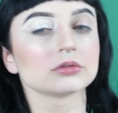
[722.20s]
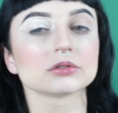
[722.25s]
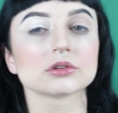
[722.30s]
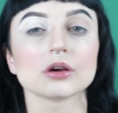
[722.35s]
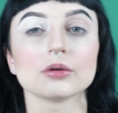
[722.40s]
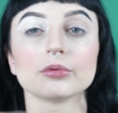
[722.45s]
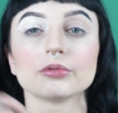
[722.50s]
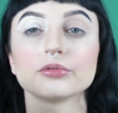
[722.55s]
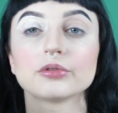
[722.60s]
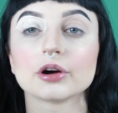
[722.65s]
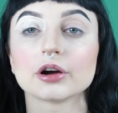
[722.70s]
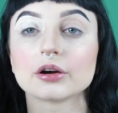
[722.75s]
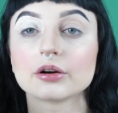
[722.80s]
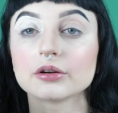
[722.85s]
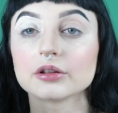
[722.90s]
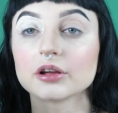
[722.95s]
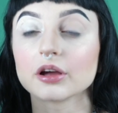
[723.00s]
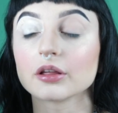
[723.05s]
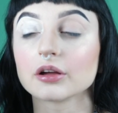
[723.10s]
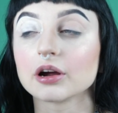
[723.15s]
So before I
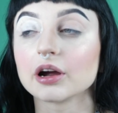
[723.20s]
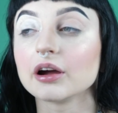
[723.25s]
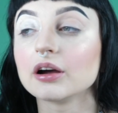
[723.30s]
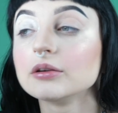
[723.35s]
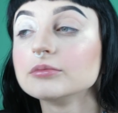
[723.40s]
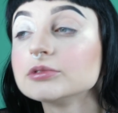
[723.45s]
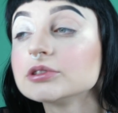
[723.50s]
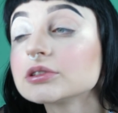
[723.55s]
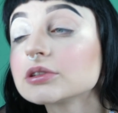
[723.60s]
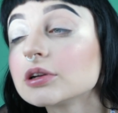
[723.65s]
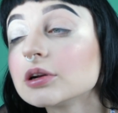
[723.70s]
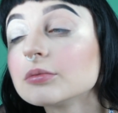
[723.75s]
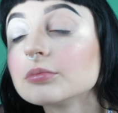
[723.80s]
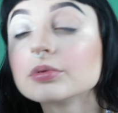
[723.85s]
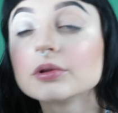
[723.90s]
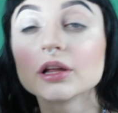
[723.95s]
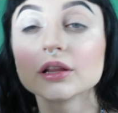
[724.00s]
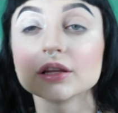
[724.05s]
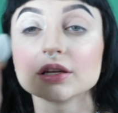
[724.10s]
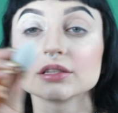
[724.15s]
go to the other eye, I'm just gonna
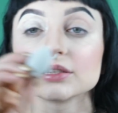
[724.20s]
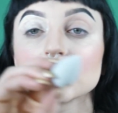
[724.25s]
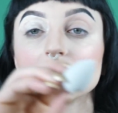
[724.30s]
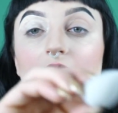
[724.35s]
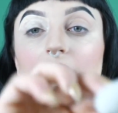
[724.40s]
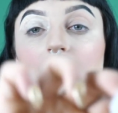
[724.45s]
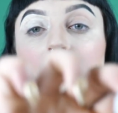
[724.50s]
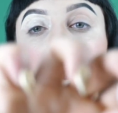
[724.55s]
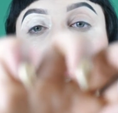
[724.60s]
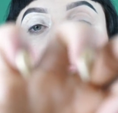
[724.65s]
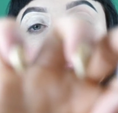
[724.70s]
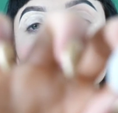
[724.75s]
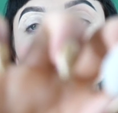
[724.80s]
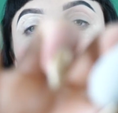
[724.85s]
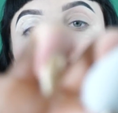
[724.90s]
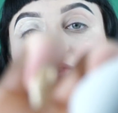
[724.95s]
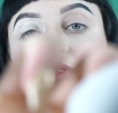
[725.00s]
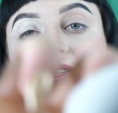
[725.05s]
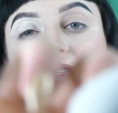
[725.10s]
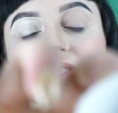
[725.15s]
blend this out. I have one
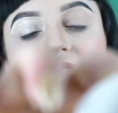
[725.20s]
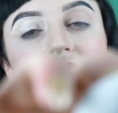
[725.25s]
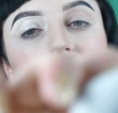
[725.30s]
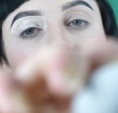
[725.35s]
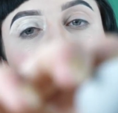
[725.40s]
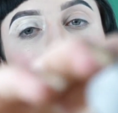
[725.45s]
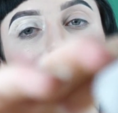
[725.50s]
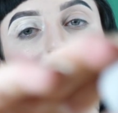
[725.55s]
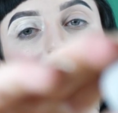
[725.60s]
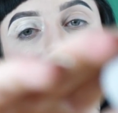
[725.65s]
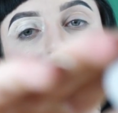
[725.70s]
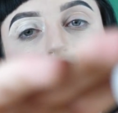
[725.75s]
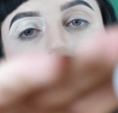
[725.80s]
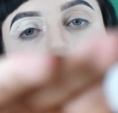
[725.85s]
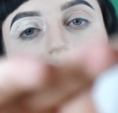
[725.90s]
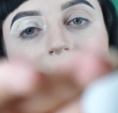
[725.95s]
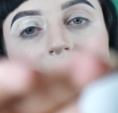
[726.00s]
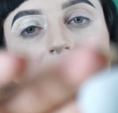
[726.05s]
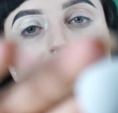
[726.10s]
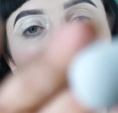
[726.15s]
of these
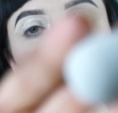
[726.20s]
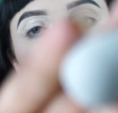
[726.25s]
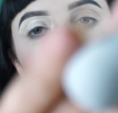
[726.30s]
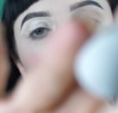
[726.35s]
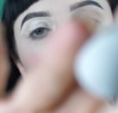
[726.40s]
teensy